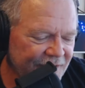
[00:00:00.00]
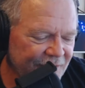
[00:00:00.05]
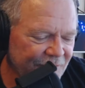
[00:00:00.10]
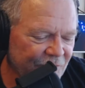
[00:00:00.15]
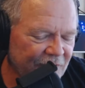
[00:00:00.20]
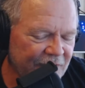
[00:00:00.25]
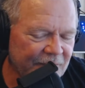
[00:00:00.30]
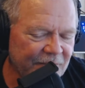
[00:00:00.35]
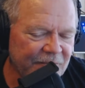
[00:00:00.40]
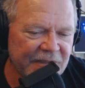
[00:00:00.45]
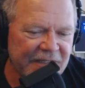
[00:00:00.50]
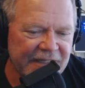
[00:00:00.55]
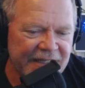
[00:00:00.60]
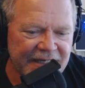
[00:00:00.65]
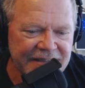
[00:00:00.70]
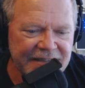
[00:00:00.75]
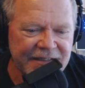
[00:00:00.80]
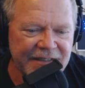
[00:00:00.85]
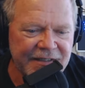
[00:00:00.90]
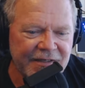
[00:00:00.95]
What a
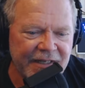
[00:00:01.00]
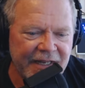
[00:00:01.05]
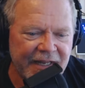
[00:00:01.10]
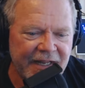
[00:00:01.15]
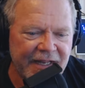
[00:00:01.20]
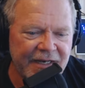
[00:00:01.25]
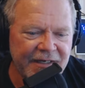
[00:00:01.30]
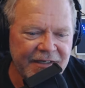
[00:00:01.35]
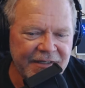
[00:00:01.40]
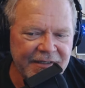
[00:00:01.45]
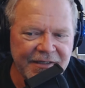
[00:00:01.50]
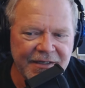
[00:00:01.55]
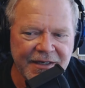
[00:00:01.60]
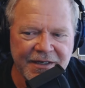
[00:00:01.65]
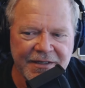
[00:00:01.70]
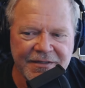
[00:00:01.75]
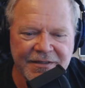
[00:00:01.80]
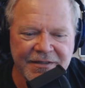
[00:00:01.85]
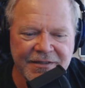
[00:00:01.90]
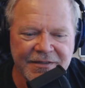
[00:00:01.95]
blessing, Andy,
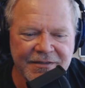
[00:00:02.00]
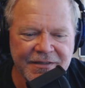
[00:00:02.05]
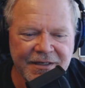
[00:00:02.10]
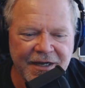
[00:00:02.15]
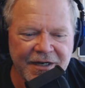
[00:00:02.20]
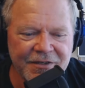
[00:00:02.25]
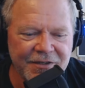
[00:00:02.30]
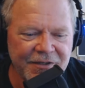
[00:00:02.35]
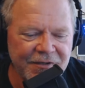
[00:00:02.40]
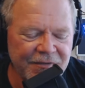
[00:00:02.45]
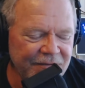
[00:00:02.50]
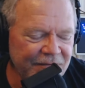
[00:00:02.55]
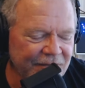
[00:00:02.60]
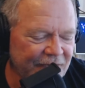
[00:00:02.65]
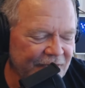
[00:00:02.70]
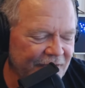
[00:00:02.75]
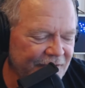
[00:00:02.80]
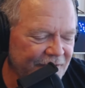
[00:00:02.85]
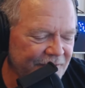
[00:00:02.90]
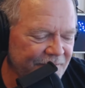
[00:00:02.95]
uh, to talk to you
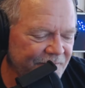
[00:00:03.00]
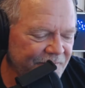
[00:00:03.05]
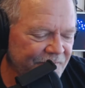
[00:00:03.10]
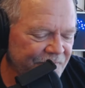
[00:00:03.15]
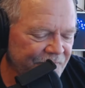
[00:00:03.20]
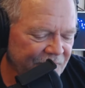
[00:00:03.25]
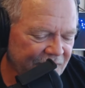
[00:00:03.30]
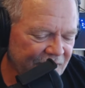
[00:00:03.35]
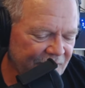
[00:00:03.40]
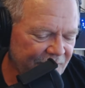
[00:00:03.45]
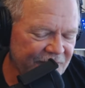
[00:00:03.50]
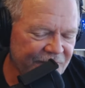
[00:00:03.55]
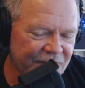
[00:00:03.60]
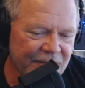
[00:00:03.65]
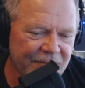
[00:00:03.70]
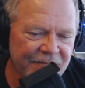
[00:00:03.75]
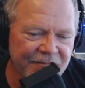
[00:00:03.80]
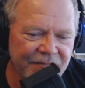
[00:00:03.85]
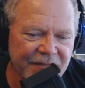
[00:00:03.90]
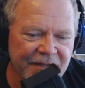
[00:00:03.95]
uh, coming
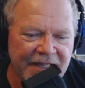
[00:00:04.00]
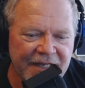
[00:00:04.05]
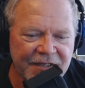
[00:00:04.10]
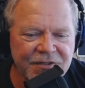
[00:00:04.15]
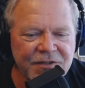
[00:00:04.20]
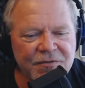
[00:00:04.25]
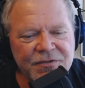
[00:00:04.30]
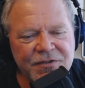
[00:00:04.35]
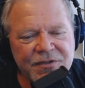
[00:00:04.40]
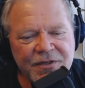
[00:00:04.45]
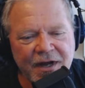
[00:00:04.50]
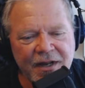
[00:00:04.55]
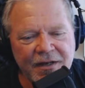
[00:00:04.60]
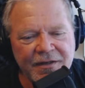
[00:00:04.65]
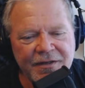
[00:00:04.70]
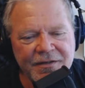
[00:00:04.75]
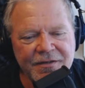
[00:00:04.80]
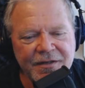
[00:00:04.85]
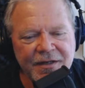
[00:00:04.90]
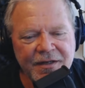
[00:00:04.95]
from Glasgow,
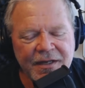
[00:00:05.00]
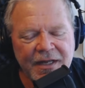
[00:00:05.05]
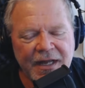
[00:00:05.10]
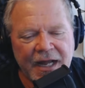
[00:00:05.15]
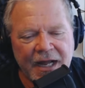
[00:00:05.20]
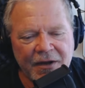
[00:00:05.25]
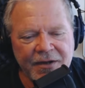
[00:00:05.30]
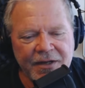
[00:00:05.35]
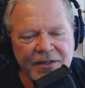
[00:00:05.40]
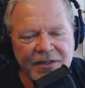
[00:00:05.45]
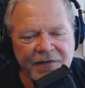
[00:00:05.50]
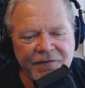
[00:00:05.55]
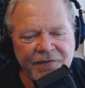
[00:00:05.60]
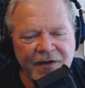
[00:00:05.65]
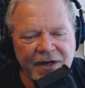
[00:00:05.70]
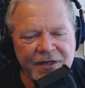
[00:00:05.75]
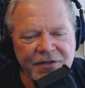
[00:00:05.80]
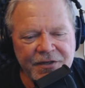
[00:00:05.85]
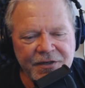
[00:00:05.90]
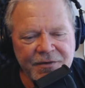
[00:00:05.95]
Scotland. How can they
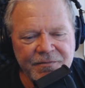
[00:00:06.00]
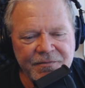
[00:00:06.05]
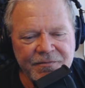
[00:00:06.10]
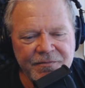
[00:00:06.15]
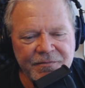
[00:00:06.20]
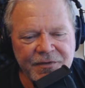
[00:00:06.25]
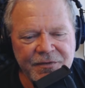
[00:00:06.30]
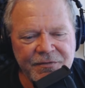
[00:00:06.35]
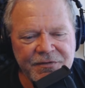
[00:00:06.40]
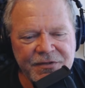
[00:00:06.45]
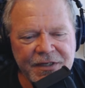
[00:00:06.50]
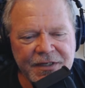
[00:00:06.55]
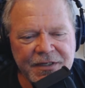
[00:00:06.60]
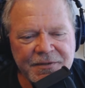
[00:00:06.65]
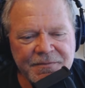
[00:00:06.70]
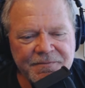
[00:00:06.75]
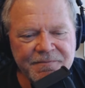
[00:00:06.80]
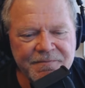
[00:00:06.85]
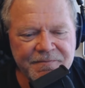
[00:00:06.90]
find your music?